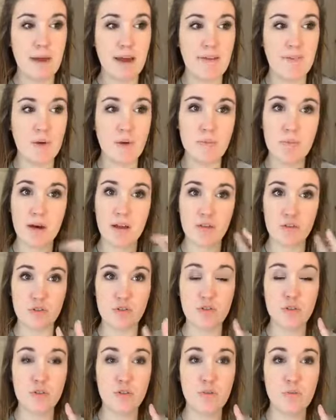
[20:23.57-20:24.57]
every month
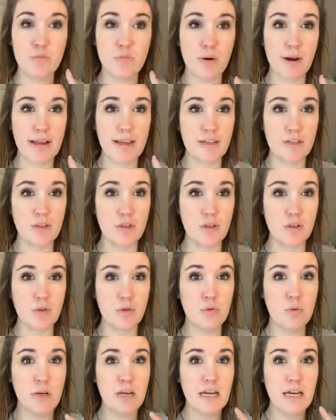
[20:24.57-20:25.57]
2 brand
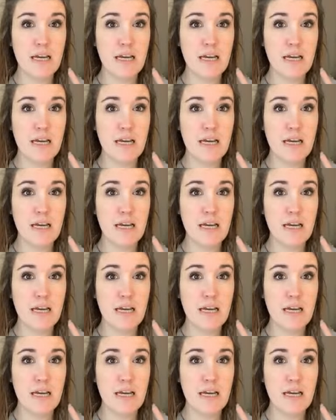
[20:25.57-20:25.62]
new